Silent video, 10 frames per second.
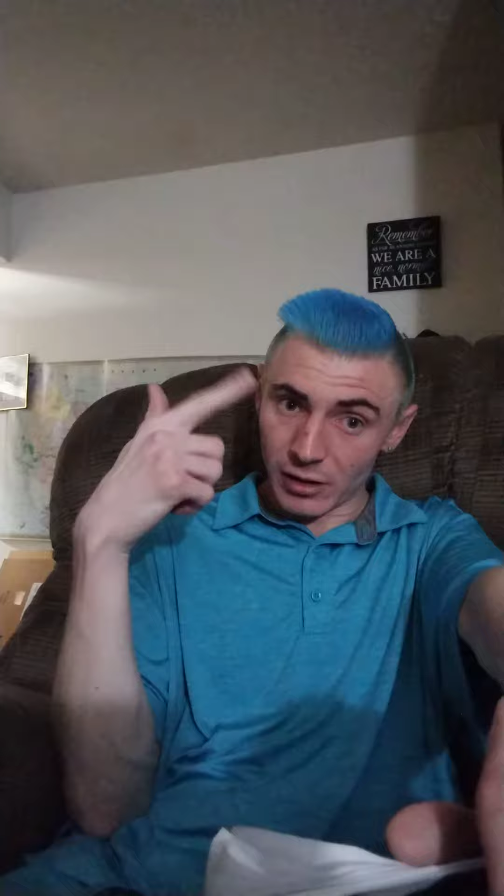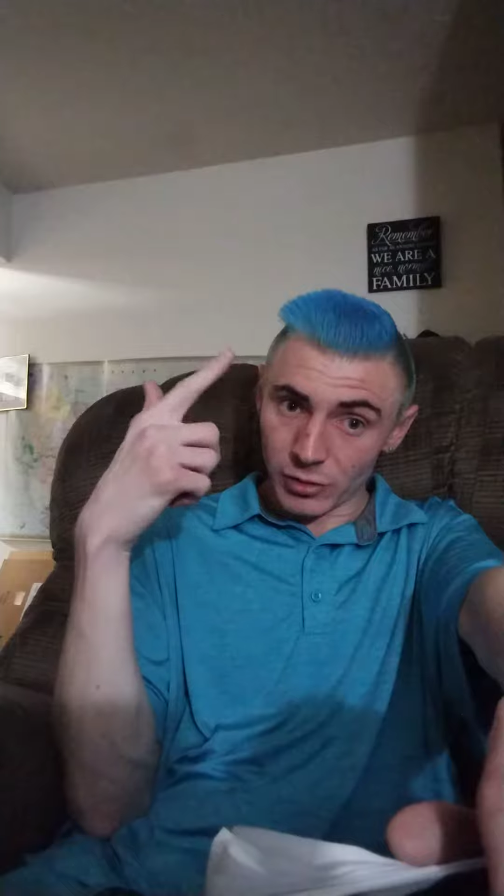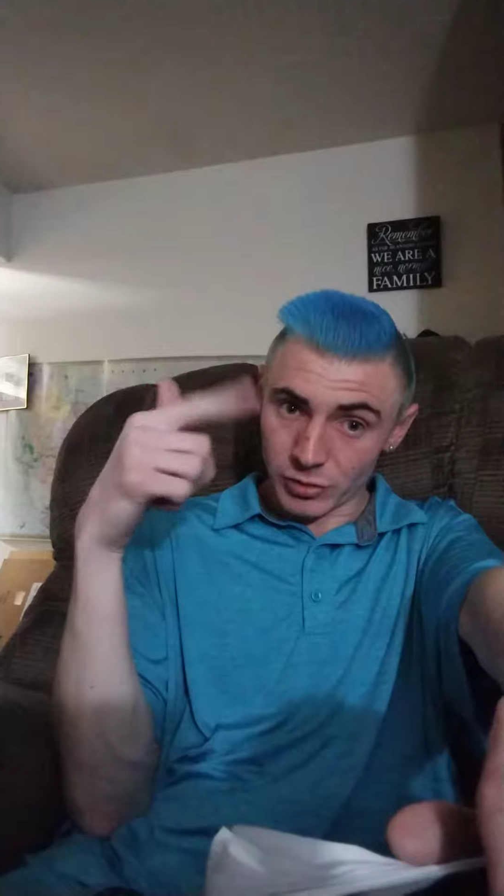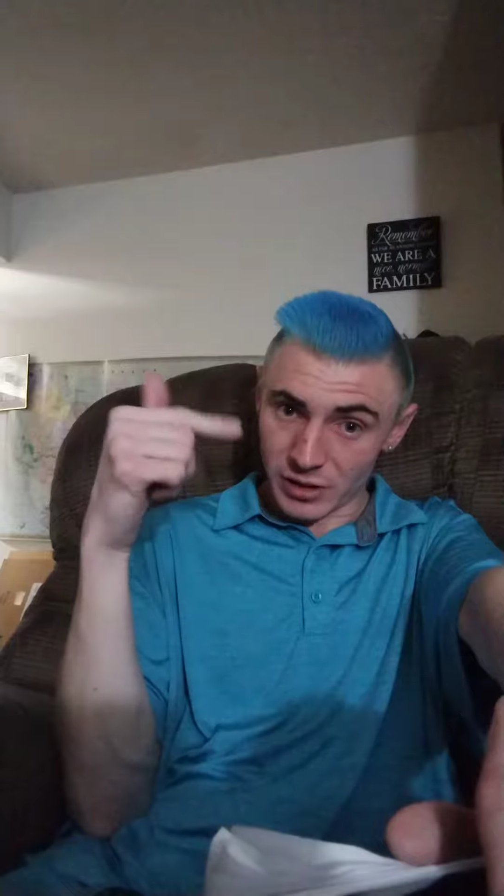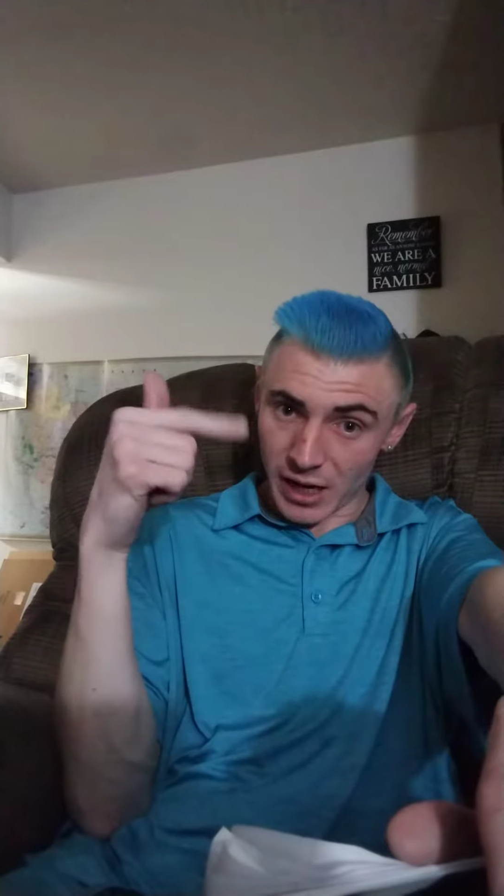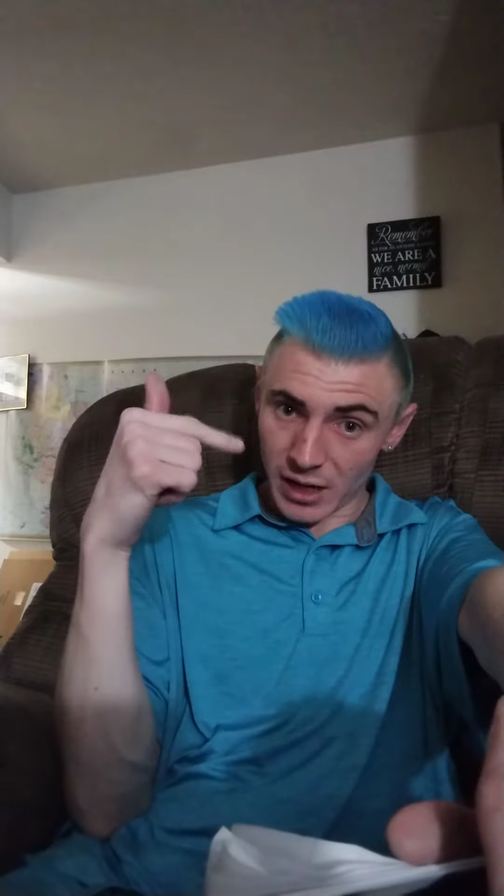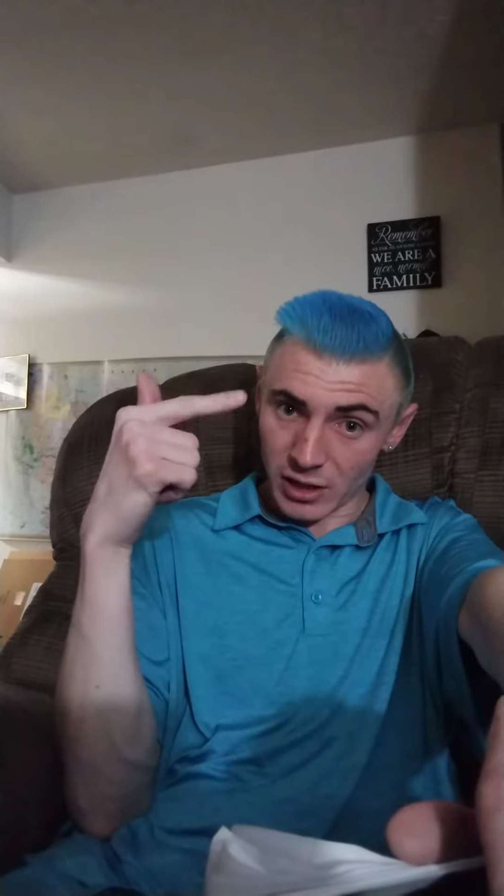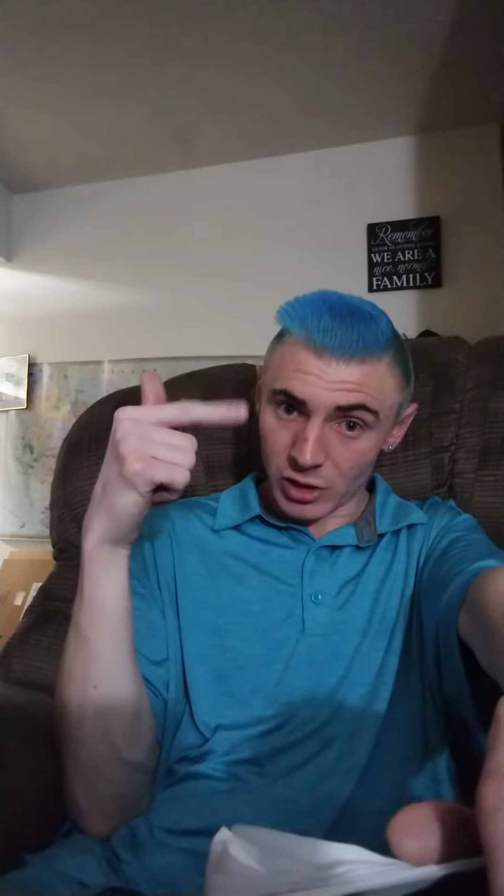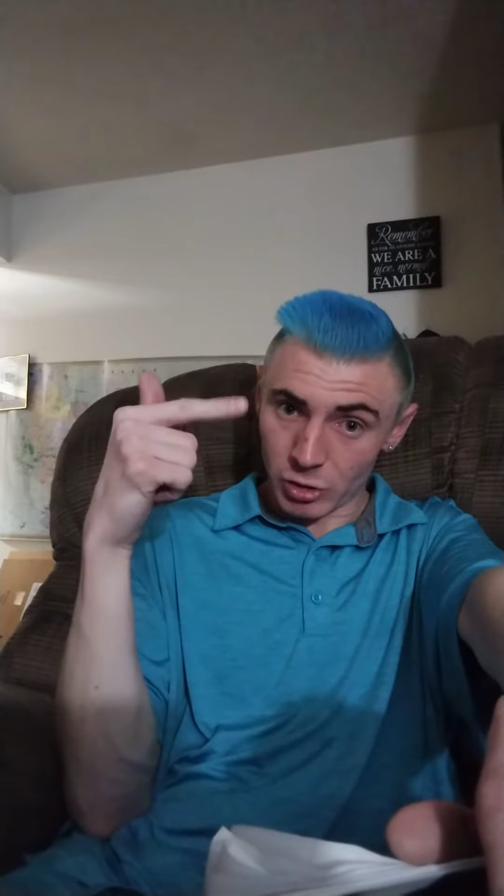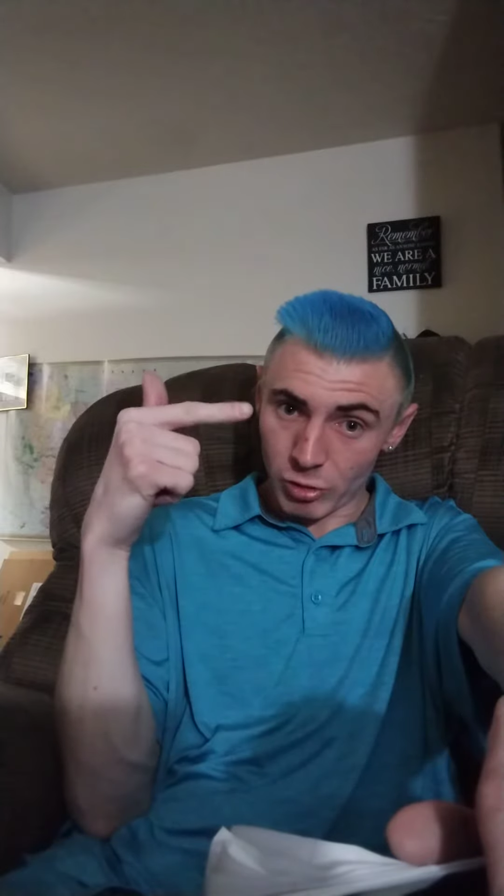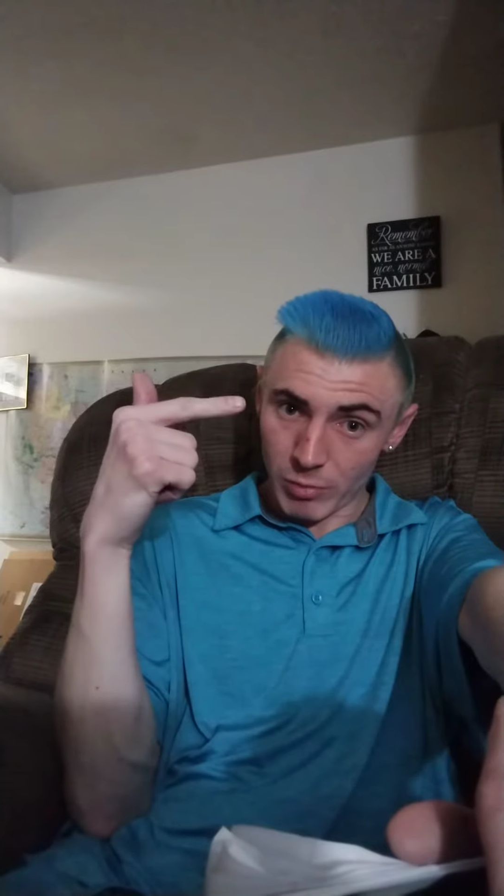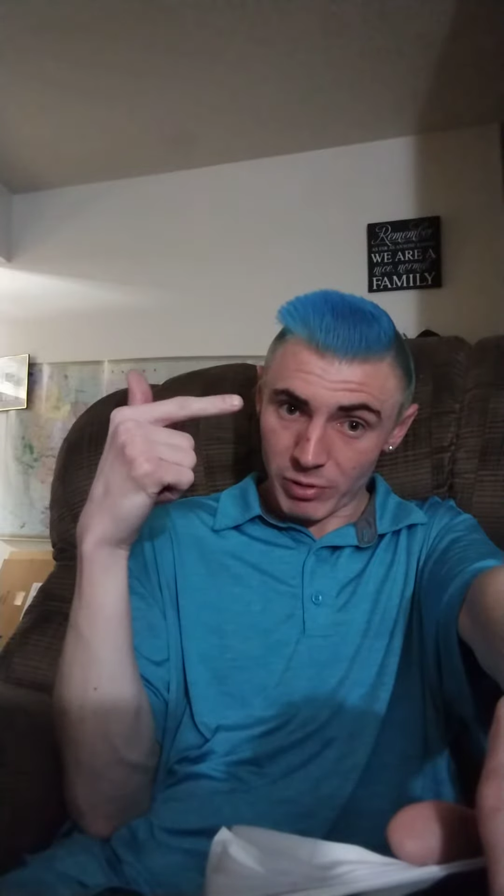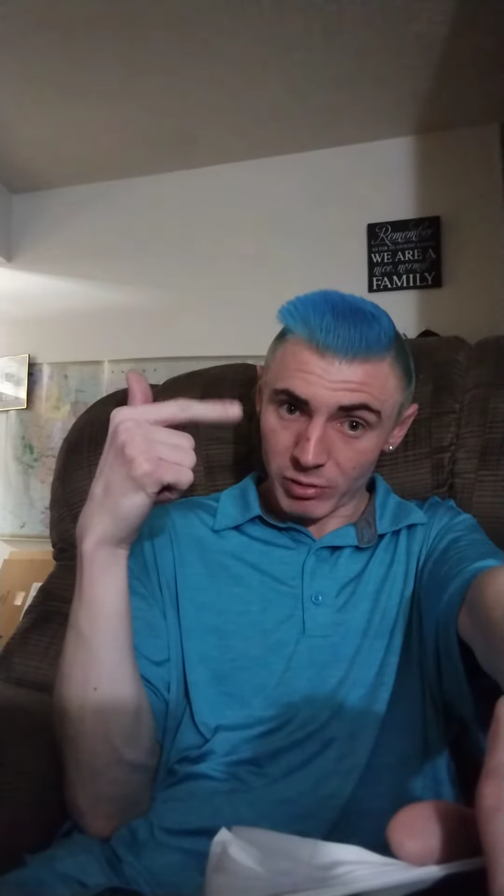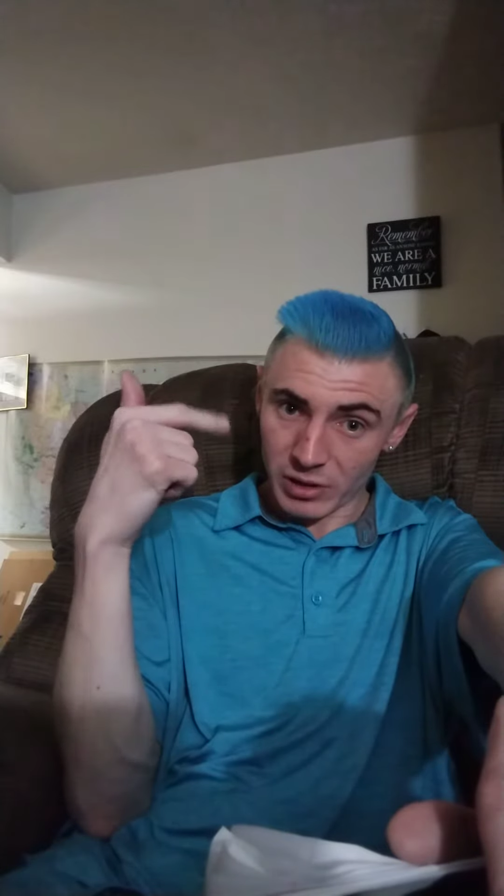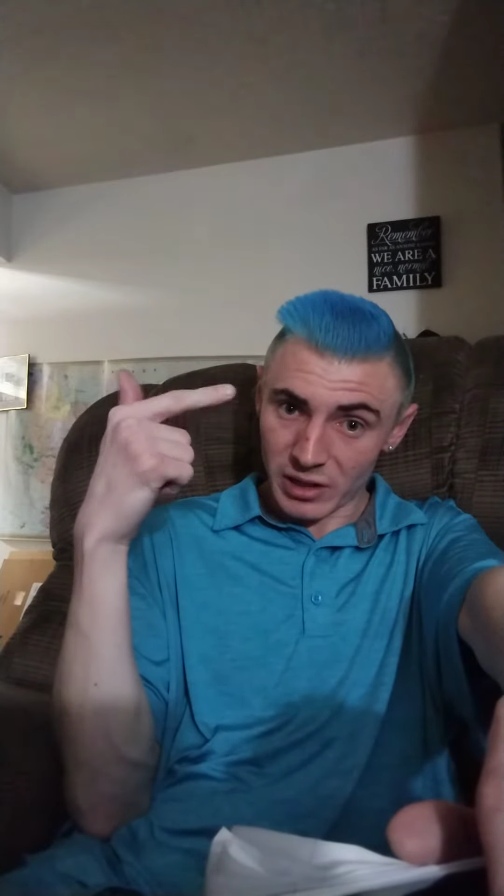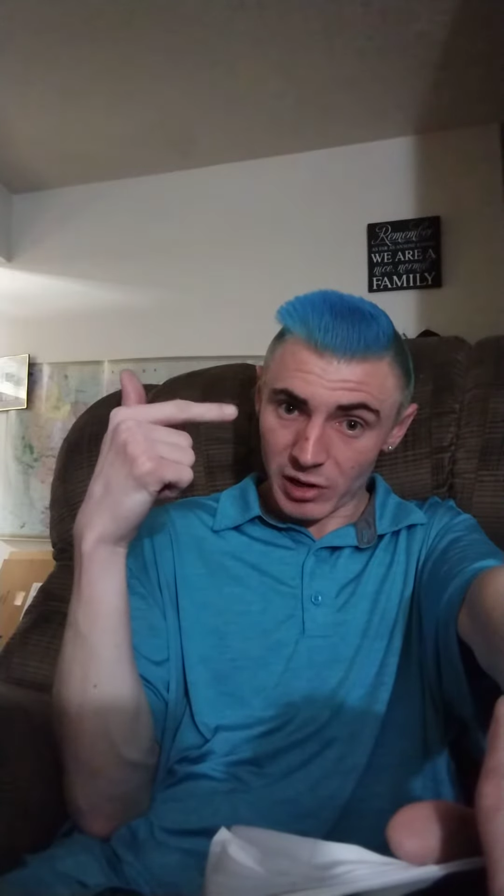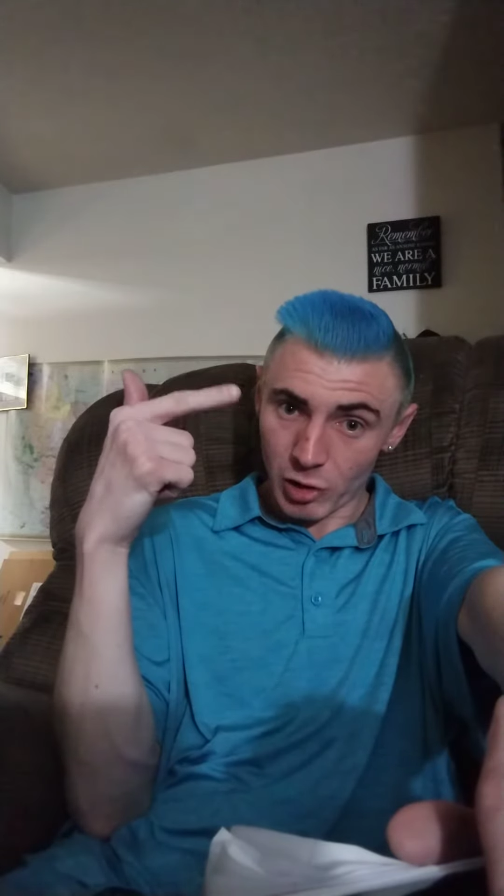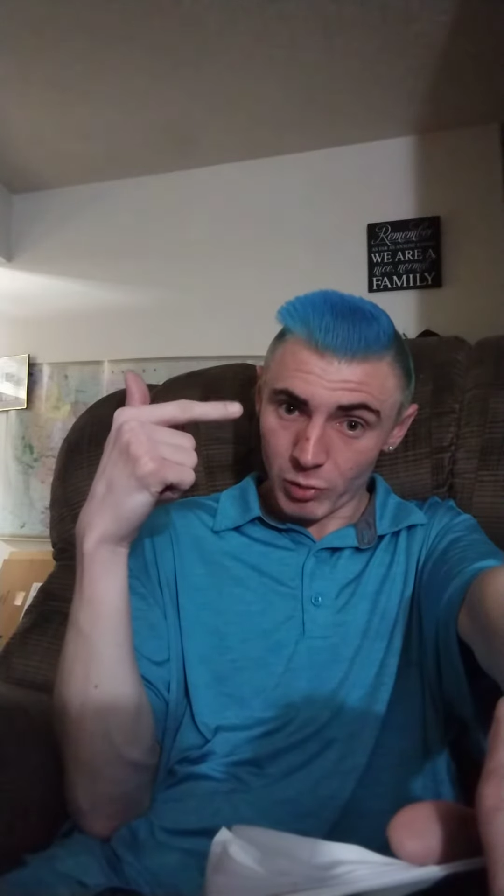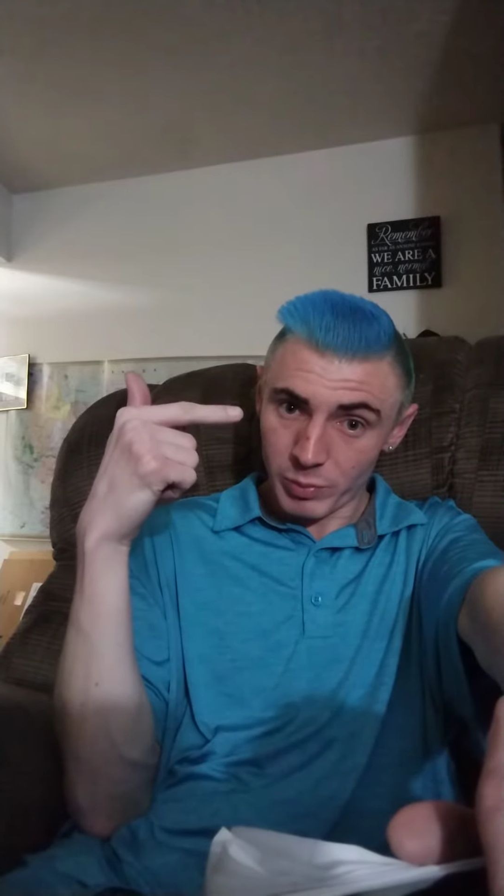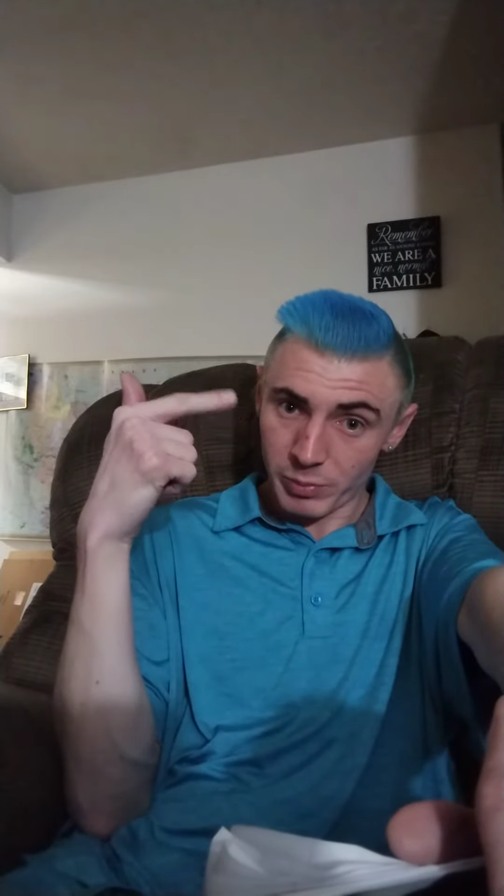understanding or ability to
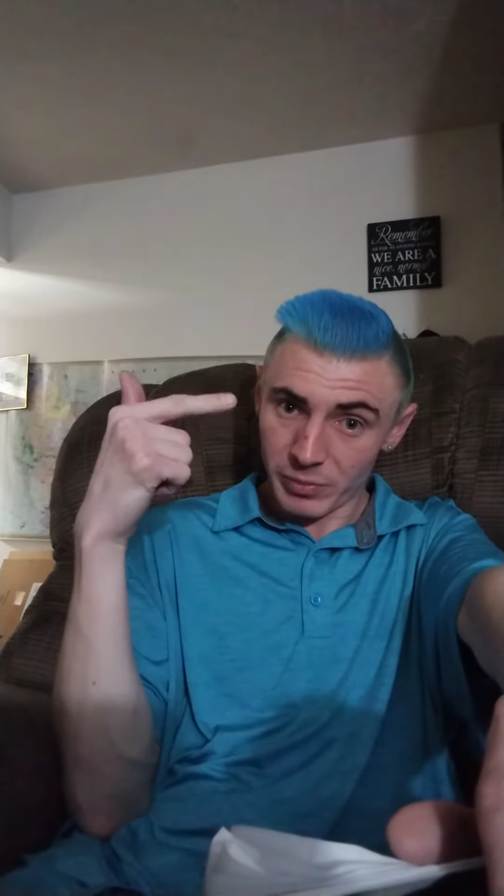help